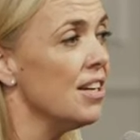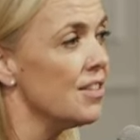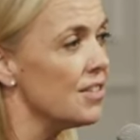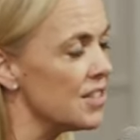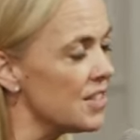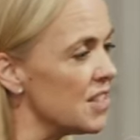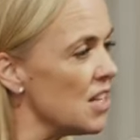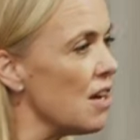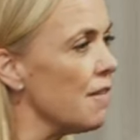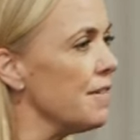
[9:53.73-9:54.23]

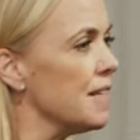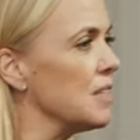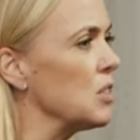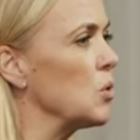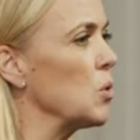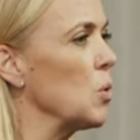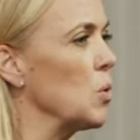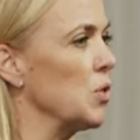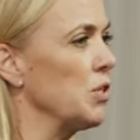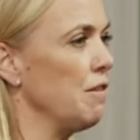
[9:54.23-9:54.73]
The service
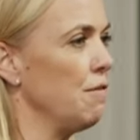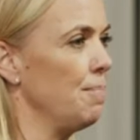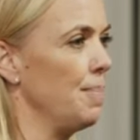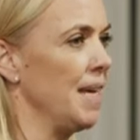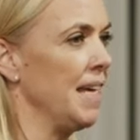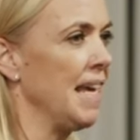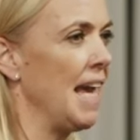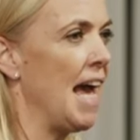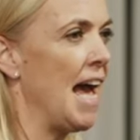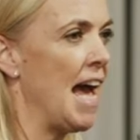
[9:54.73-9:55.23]
sort of
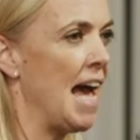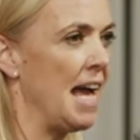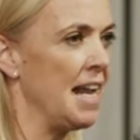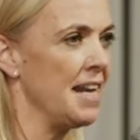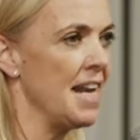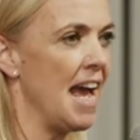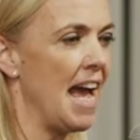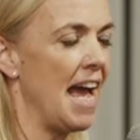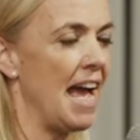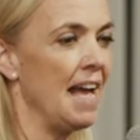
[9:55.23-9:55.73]

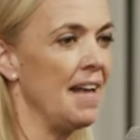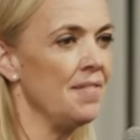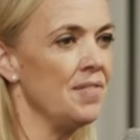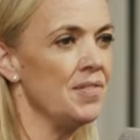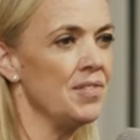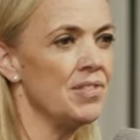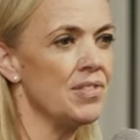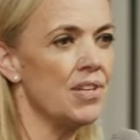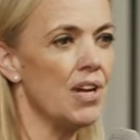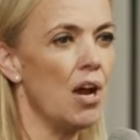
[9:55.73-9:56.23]
began,
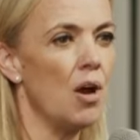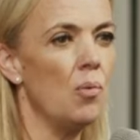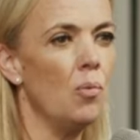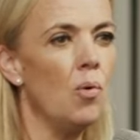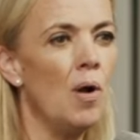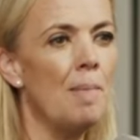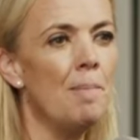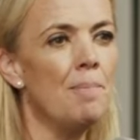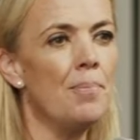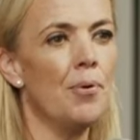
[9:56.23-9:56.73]
and at
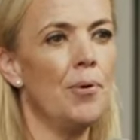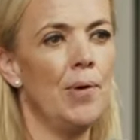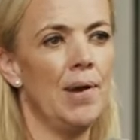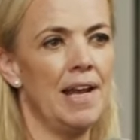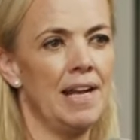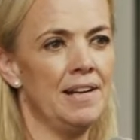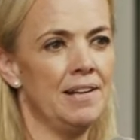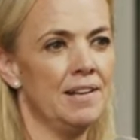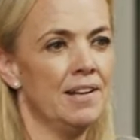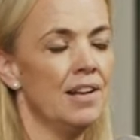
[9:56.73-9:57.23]
one
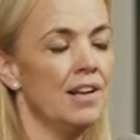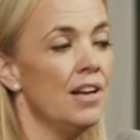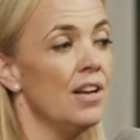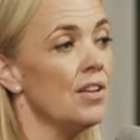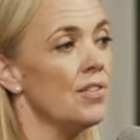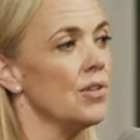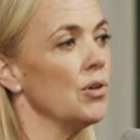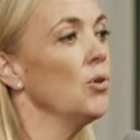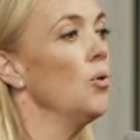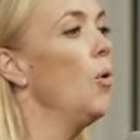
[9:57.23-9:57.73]
point,
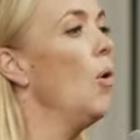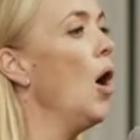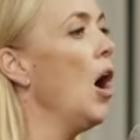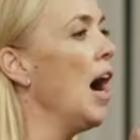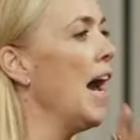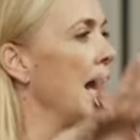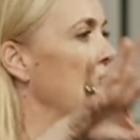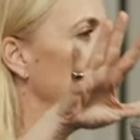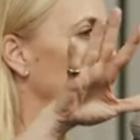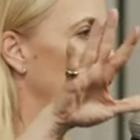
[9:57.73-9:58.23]
the
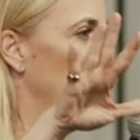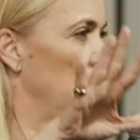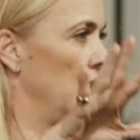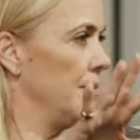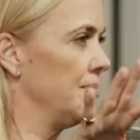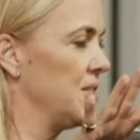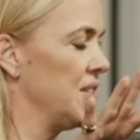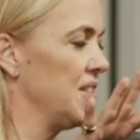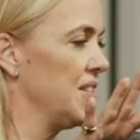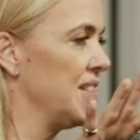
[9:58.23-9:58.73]
choir got
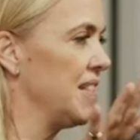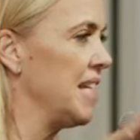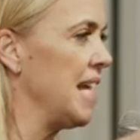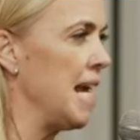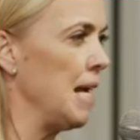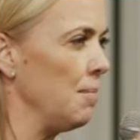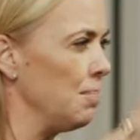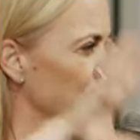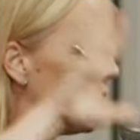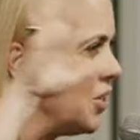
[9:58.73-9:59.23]
up to
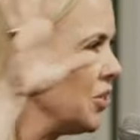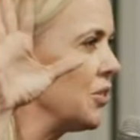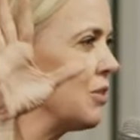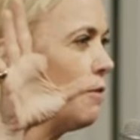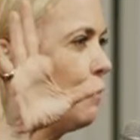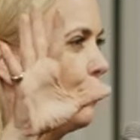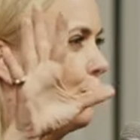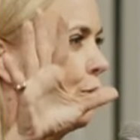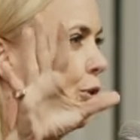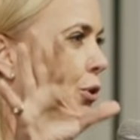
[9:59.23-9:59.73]
sing
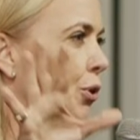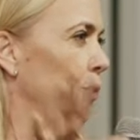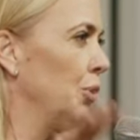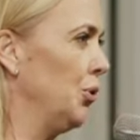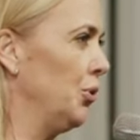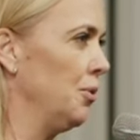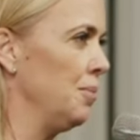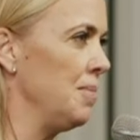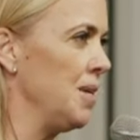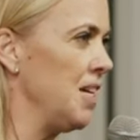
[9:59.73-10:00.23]
beautiful
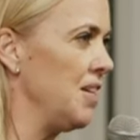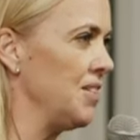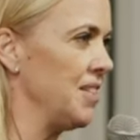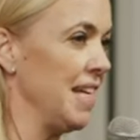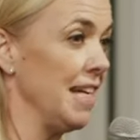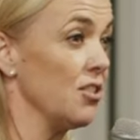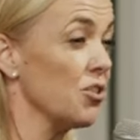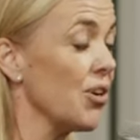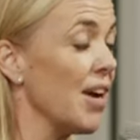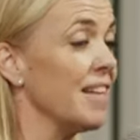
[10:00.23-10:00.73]
choral
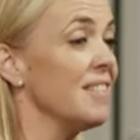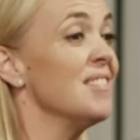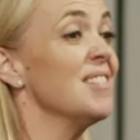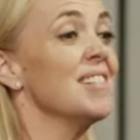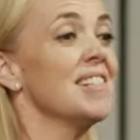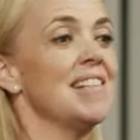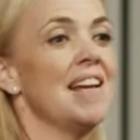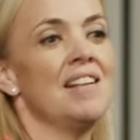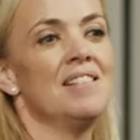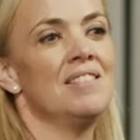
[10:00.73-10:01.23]
music,
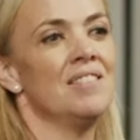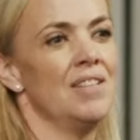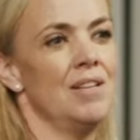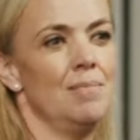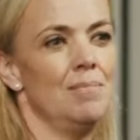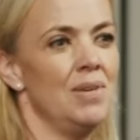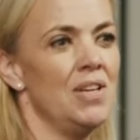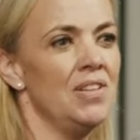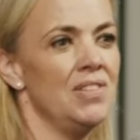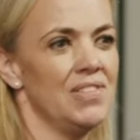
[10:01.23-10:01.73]
transcendent
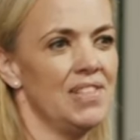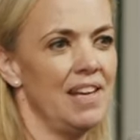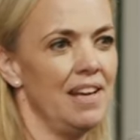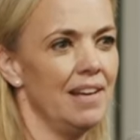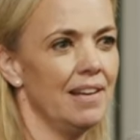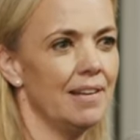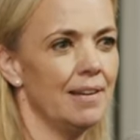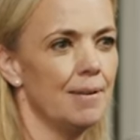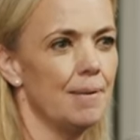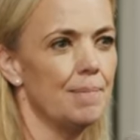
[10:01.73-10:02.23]
music.